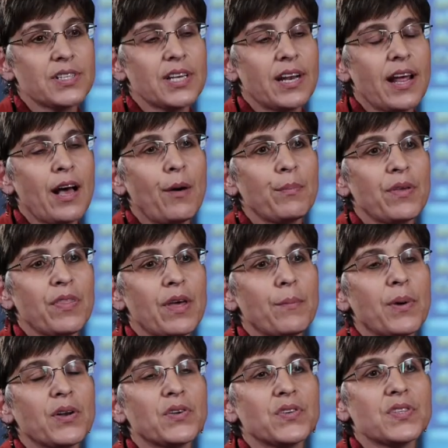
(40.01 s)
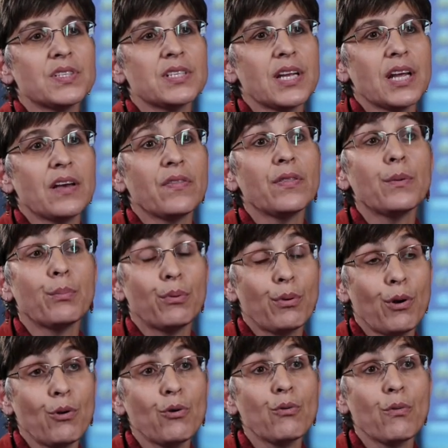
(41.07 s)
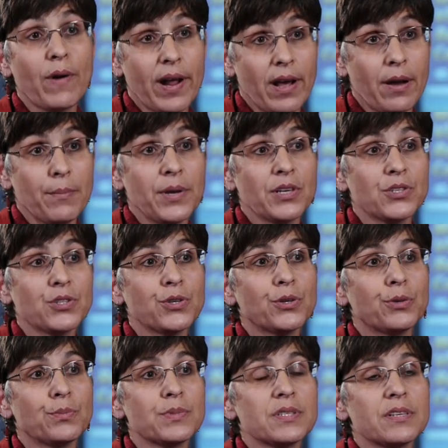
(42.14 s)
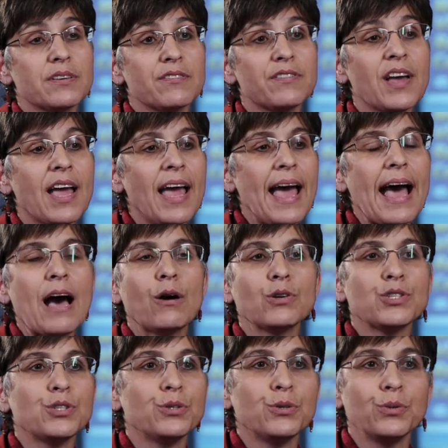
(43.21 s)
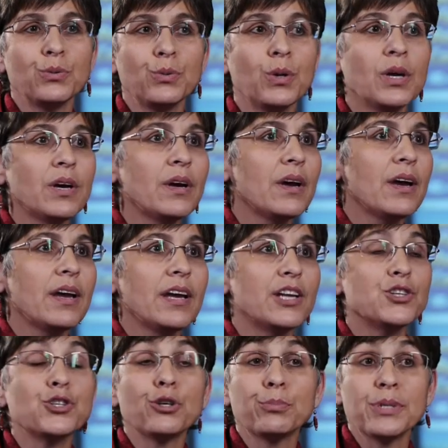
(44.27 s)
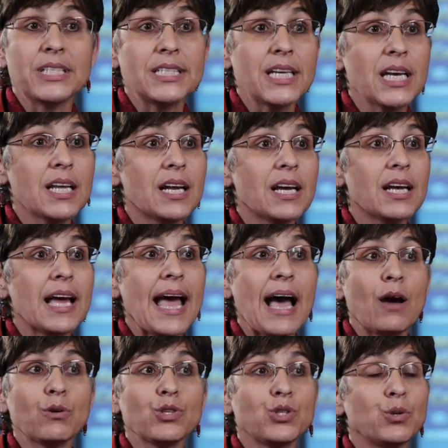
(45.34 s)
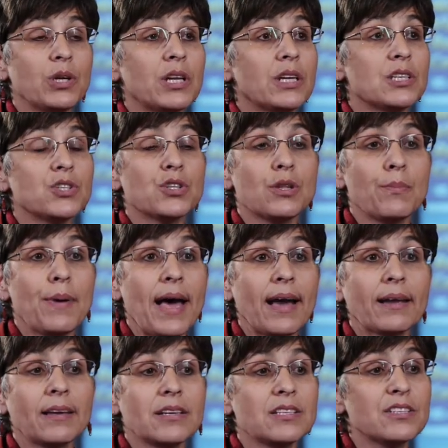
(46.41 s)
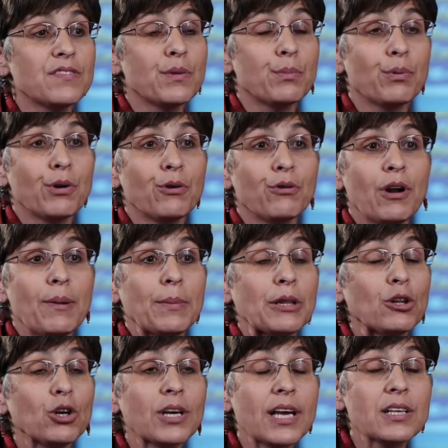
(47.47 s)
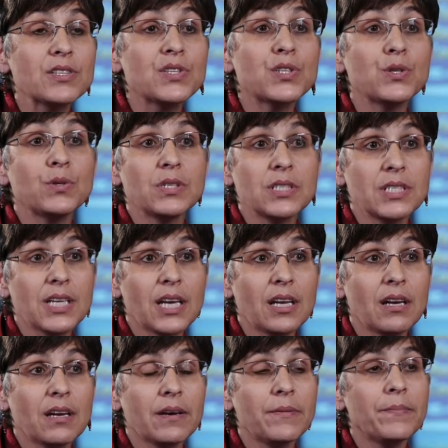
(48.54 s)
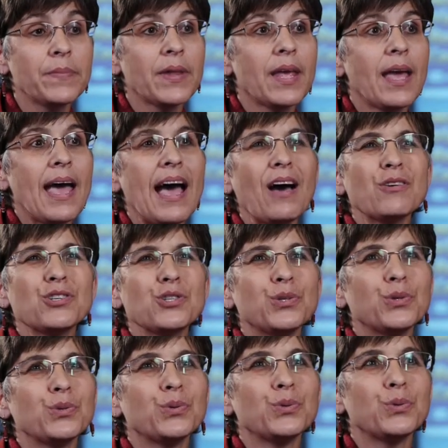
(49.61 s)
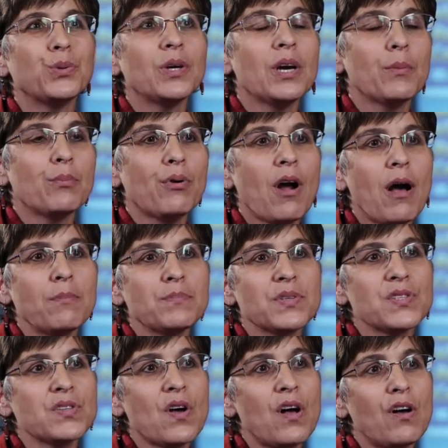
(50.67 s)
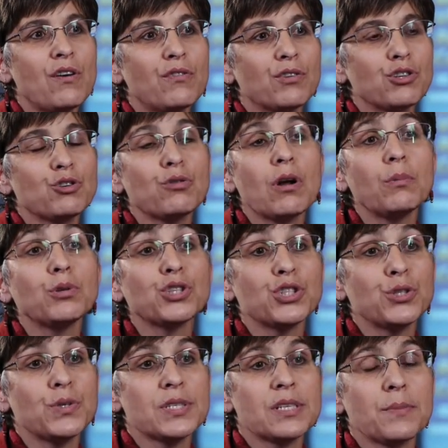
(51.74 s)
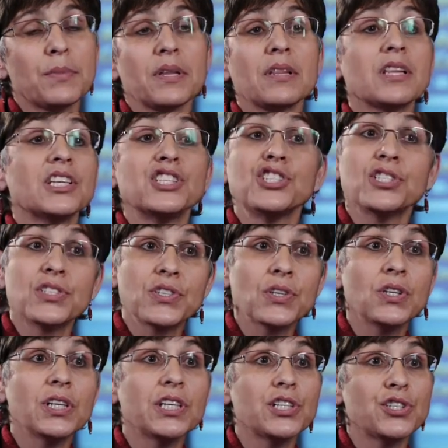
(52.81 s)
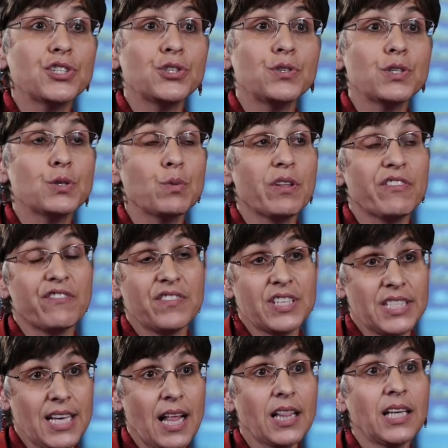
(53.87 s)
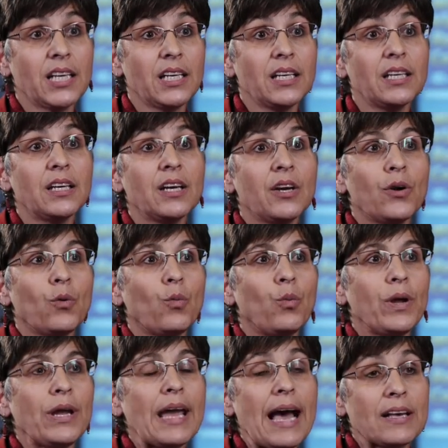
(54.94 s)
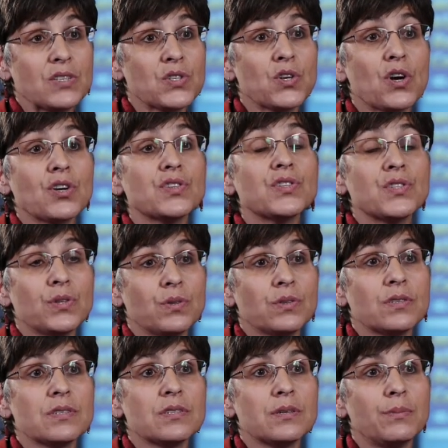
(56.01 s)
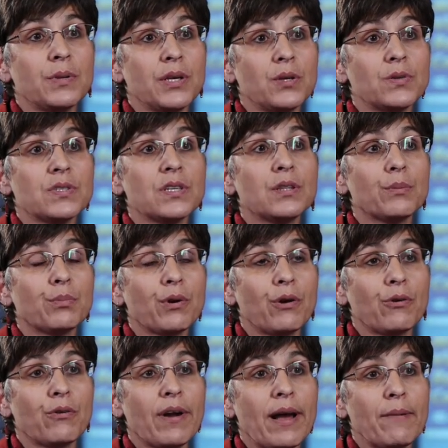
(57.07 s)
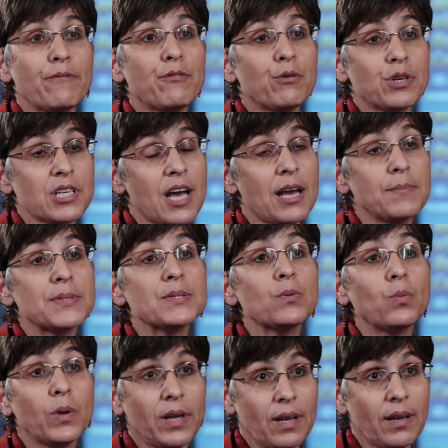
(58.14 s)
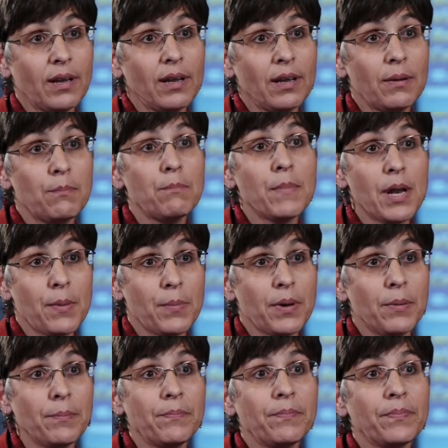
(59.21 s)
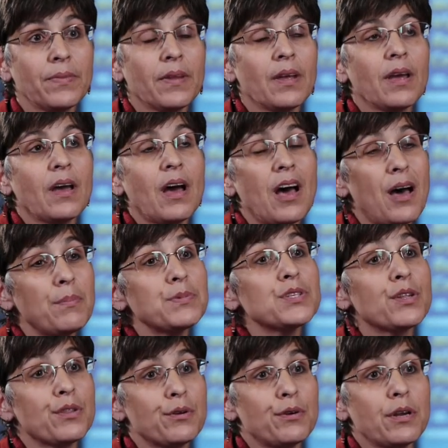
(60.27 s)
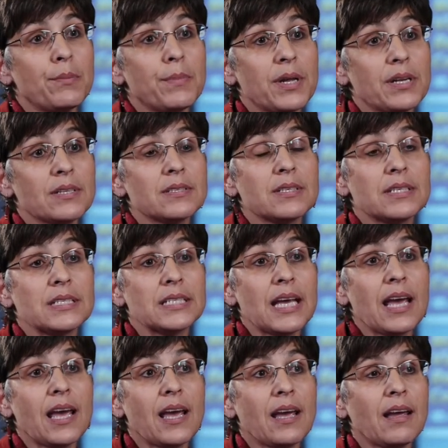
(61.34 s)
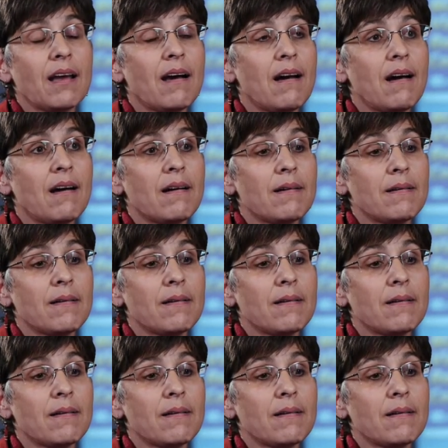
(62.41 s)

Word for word: and helping them understand the program in terms of how to interpret data, how to get into the back end of the program and look at student data, how to problem solve or troubleshoot some of the logistical issues with fidelity. We asked our students to be using the program four times a week minimum, up to thirty minutes a day uh,